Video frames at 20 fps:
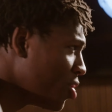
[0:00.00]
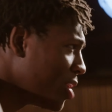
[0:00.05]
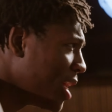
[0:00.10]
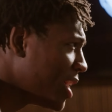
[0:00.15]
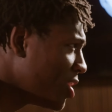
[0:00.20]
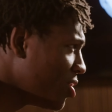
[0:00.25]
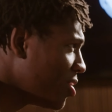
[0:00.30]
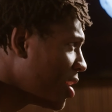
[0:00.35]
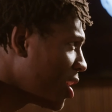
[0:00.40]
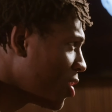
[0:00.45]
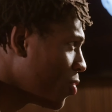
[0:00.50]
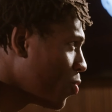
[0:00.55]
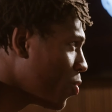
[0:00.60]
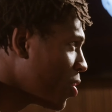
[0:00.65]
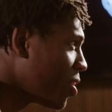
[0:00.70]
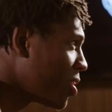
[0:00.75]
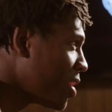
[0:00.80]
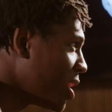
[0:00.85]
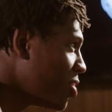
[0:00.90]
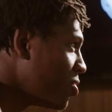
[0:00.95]
that you gotta
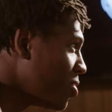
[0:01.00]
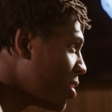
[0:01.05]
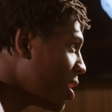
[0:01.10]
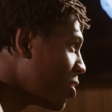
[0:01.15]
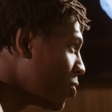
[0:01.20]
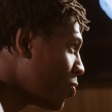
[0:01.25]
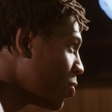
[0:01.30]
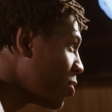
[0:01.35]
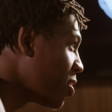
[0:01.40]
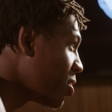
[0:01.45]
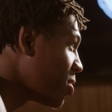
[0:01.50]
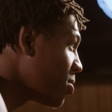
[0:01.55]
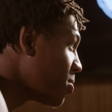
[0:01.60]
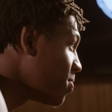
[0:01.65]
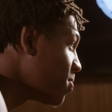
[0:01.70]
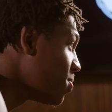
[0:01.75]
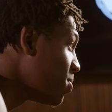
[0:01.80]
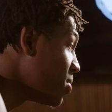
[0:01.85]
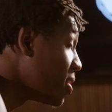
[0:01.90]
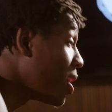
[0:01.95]
work, that you gotta work.
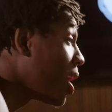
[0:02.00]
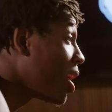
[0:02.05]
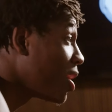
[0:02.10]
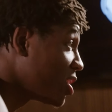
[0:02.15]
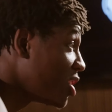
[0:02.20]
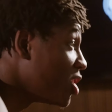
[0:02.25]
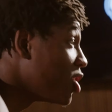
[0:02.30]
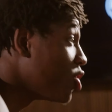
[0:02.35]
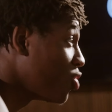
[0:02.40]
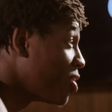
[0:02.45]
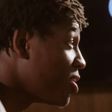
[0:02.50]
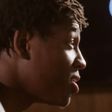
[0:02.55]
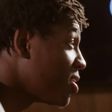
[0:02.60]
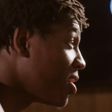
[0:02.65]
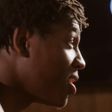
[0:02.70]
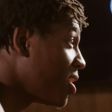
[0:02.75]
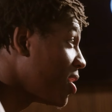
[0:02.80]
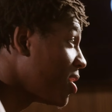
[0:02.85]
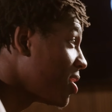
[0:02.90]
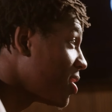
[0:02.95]
But nah,
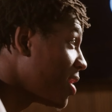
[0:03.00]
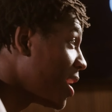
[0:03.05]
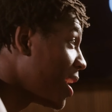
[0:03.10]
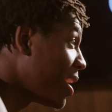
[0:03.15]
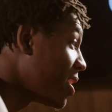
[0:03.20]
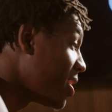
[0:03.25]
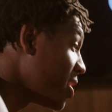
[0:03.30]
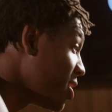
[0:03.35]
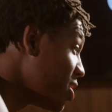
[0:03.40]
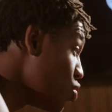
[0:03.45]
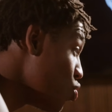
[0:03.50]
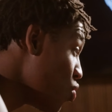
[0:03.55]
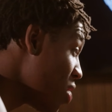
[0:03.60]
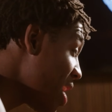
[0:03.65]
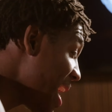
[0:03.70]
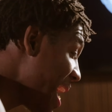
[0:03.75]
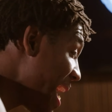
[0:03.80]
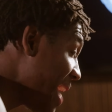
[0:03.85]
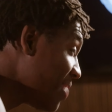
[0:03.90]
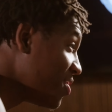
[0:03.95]
seriously, like, you
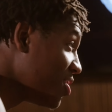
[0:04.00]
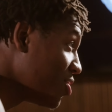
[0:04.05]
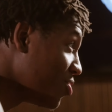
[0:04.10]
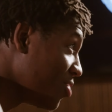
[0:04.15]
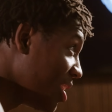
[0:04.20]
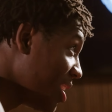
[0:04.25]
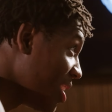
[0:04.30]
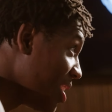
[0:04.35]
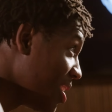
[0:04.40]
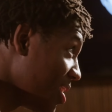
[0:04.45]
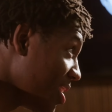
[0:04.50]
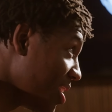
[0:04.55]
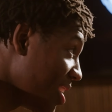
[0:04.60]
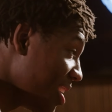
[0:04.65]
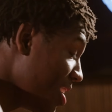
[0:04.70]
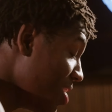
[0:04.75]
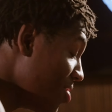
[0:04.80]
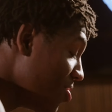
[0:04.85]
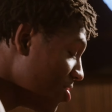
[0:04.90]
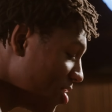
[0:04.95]
have to get
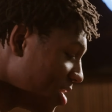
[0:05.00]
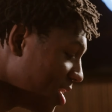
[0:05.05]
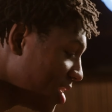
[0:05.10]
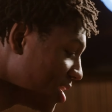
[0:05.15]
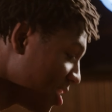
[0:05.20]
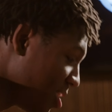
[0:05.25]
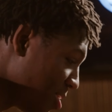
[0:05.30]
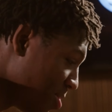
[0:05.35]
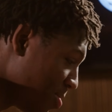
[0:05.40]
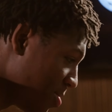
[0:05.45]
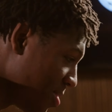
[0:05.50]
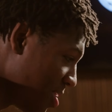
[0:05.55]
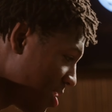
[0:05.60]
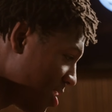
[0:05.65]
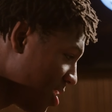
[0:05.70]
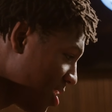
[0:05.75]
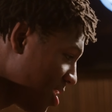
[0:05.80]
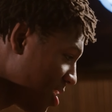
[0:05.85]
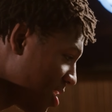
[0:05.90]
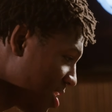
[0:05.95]
in the gym.
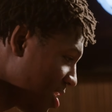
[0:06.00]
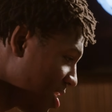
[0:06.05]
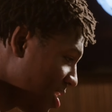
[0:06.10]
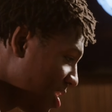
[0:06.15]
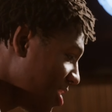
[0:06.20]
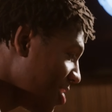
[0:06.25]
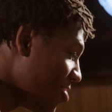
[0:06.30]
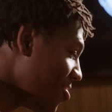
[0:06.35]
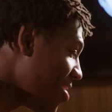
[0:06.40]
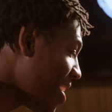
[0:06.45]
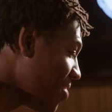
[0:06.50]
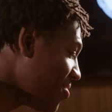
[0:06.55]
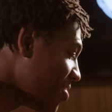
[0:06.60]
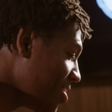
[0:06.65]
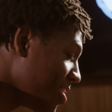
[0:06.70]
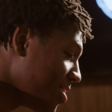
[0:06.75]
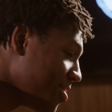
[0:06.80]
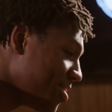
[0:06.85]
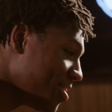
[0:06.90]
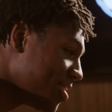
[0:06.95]
You have
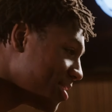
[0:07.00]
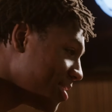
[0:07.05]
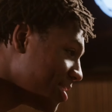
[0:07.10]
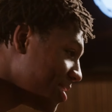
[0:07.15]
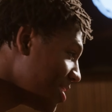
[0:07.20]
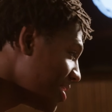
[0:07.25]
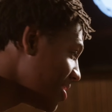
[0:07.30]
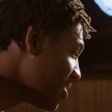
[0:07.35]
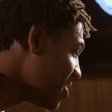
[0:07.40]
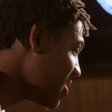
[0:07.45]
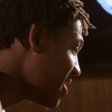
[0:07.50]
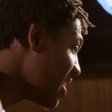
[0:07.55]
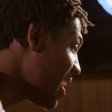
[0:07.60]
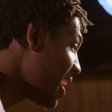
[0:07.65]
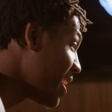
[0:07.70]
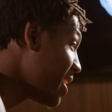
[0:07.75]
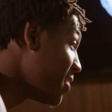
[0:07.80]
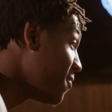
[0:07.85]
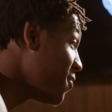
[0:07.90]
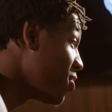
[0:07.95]
to,
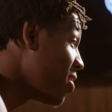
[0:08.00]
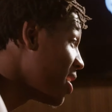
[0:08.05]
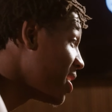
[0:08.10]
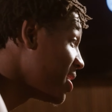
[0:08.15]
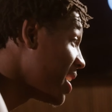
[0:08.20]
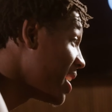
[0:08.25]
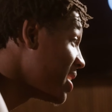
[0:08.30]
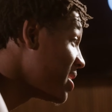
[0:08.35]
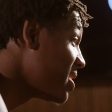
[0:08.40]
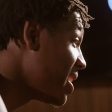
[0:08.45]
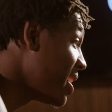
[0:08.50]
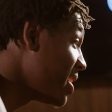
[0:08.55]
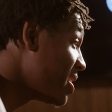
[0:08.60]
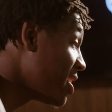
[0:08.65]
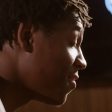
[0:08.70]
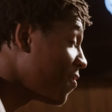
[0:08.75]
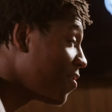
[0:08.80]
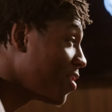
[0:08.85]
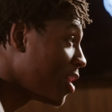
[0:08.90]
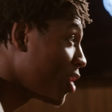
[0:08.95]
like, if you're at that stage, I
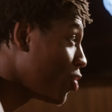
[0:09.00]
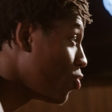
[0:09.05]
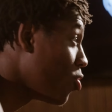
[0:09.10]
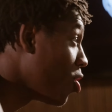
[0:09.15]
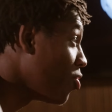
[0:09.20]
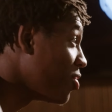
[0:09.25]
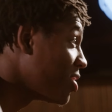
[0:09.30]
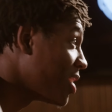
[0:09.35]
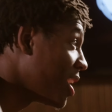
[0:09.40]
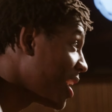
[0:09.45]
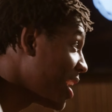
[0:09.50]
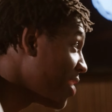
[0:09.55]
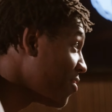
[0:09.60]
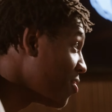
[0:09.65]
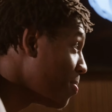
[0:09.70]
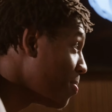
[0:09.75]
feel like you always gotta have a